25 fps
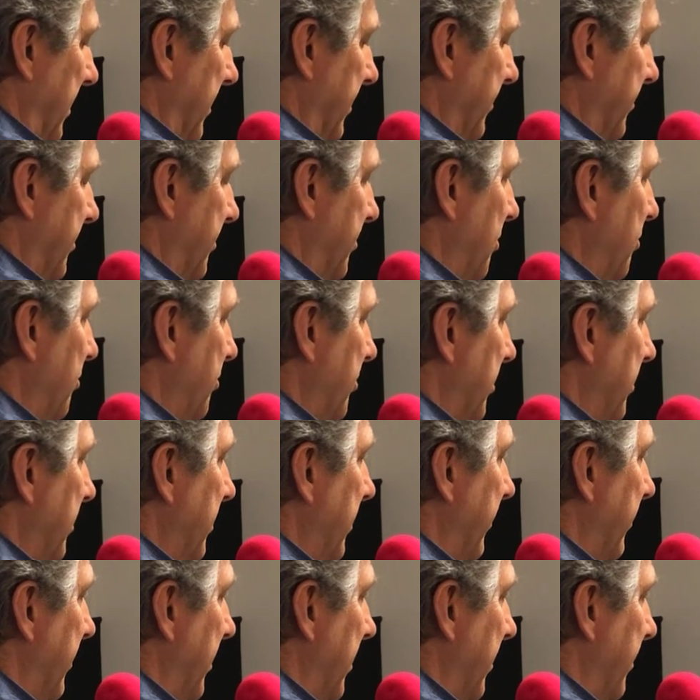
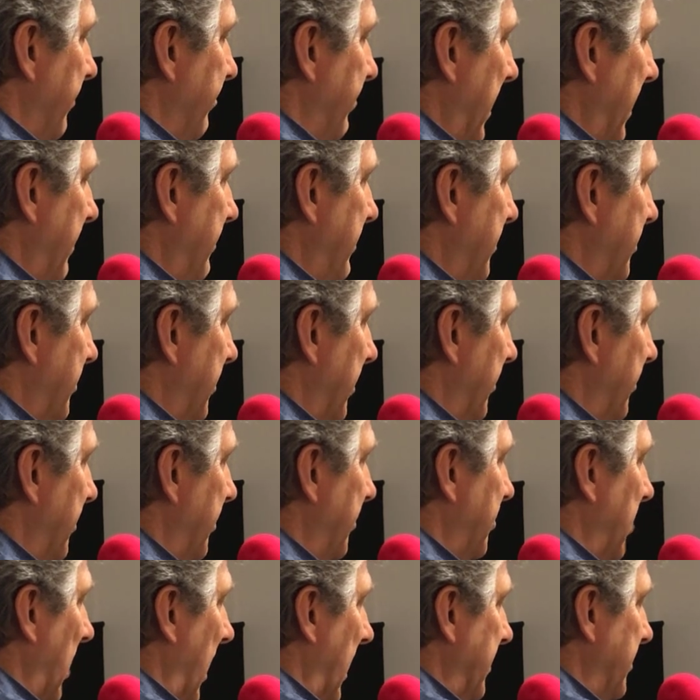Susan, the babysitter,
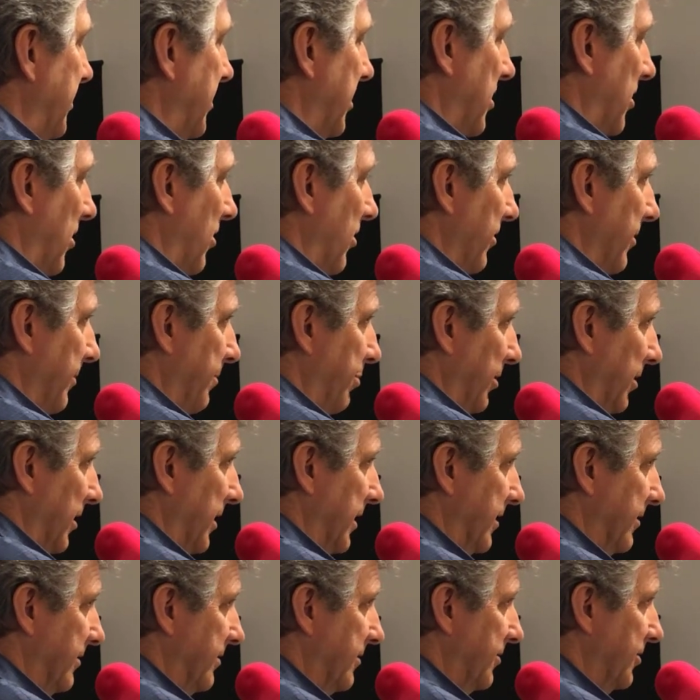decides to call the
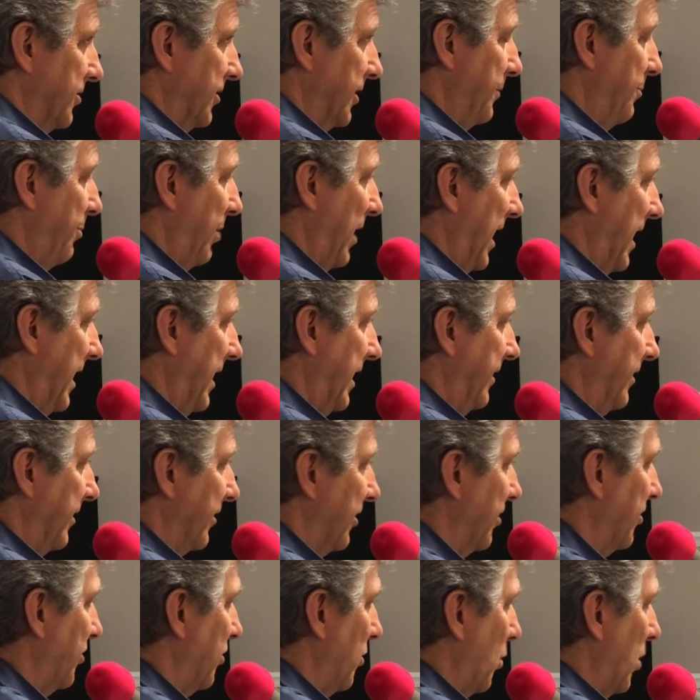police because she's panicked and
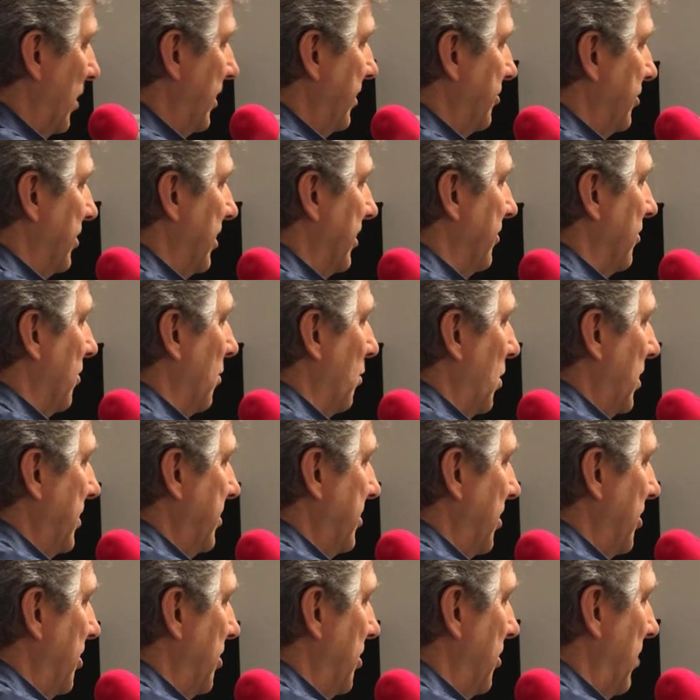doesn't know what
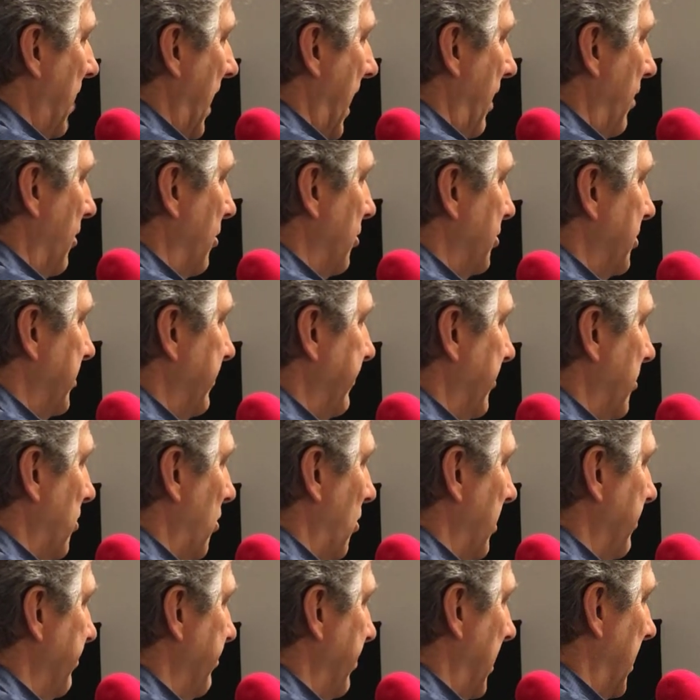to do. Hours have
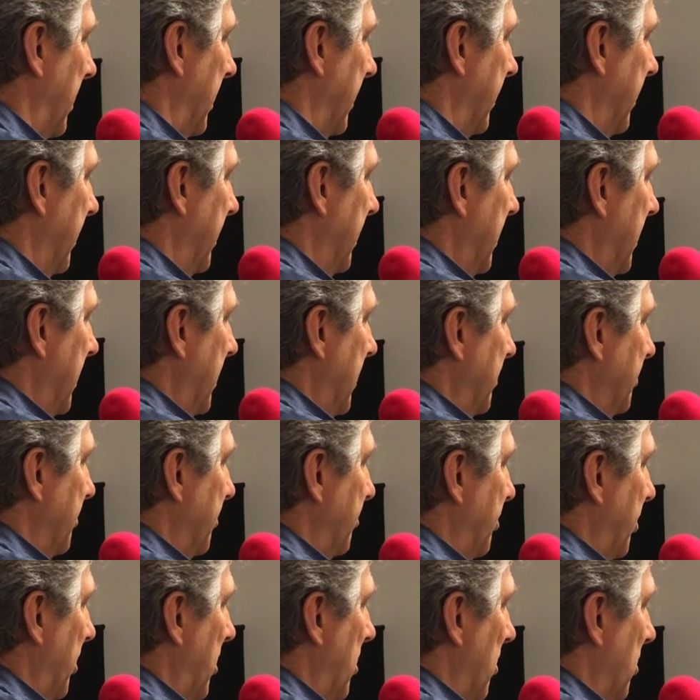gone by. So
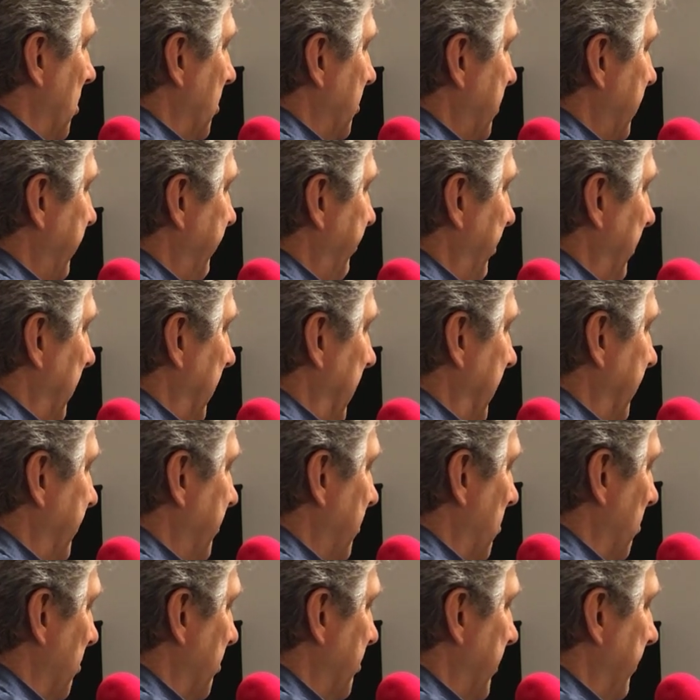she calls the police.
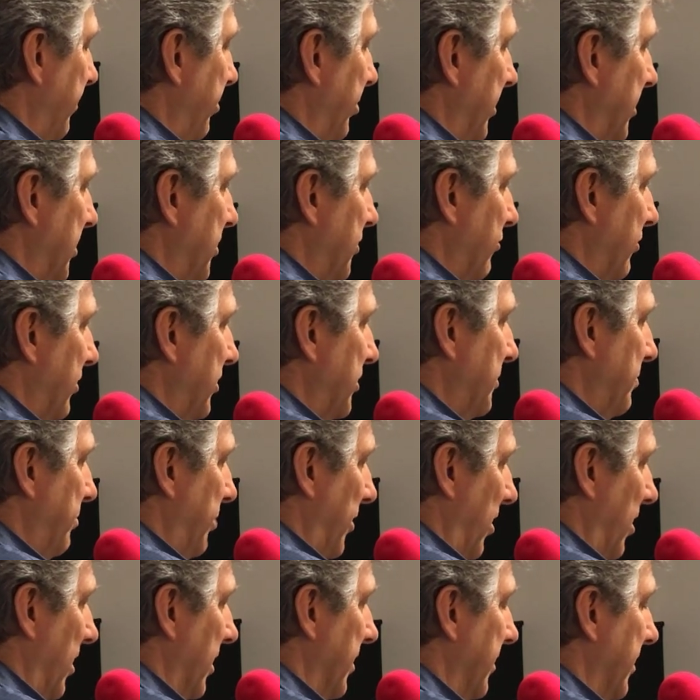Of course, the police
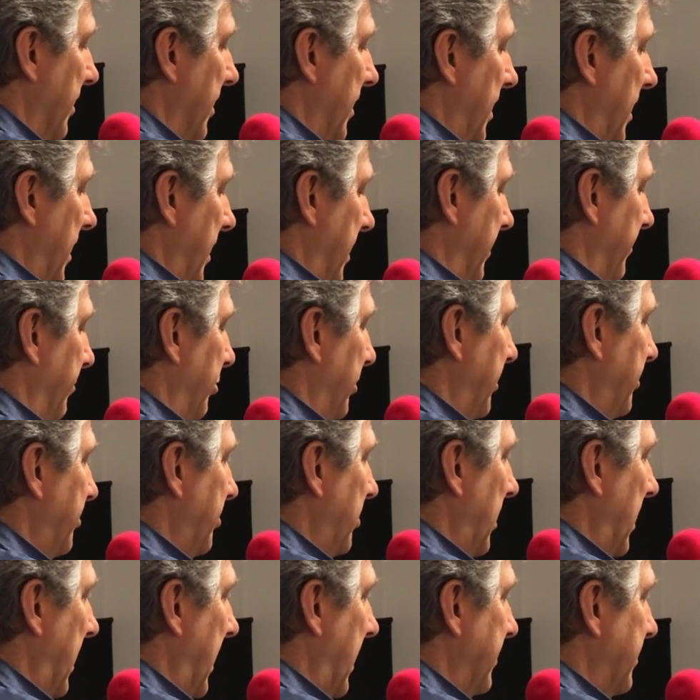respond. The police
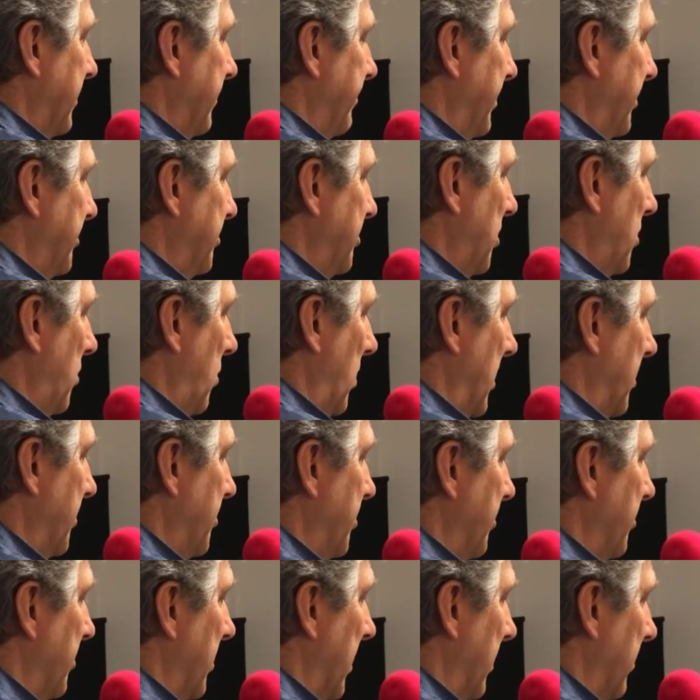are going to ask a bunch of
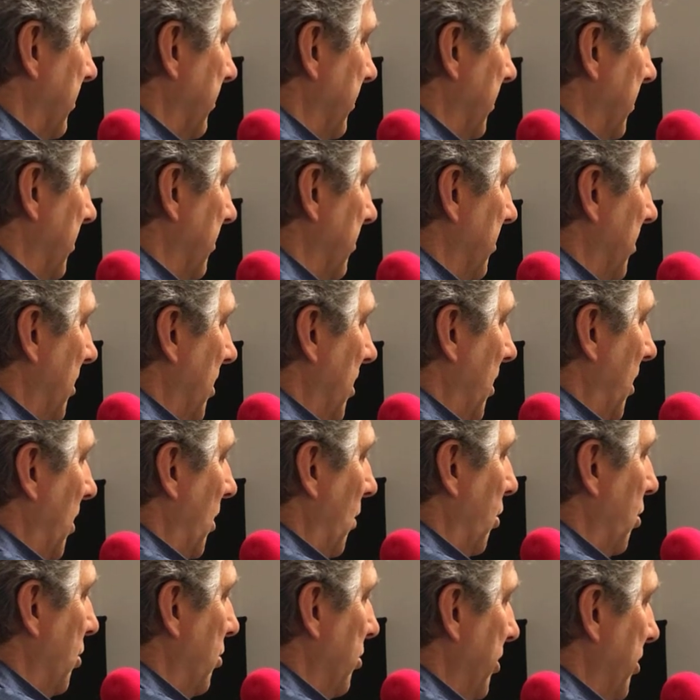questions like,
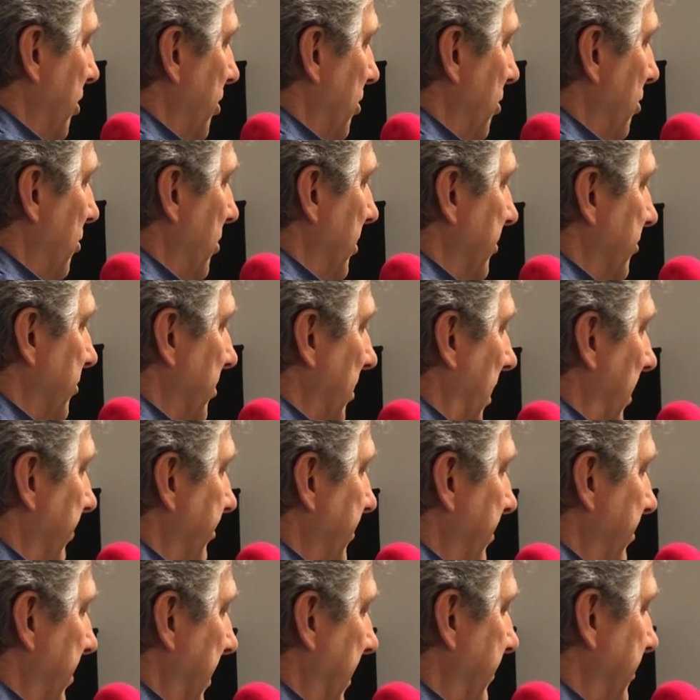who are you? And I'm
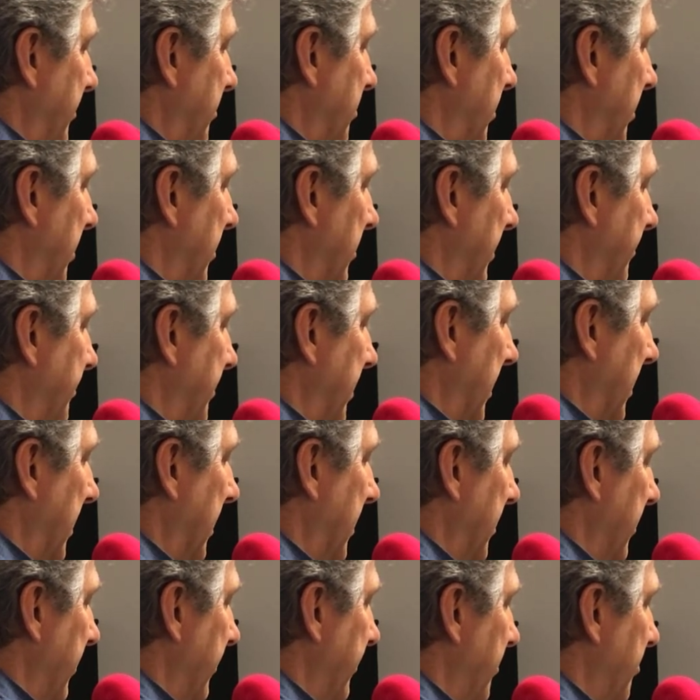the babysitter. I'm taking
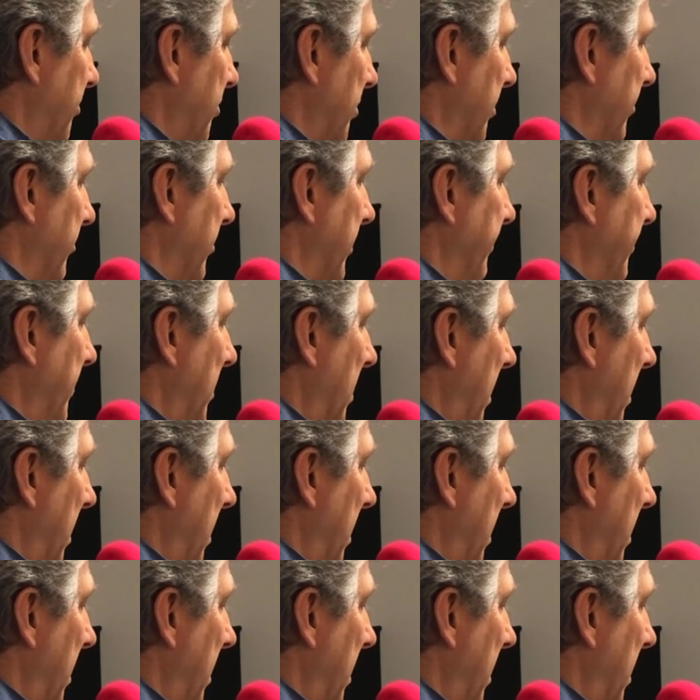care of the children.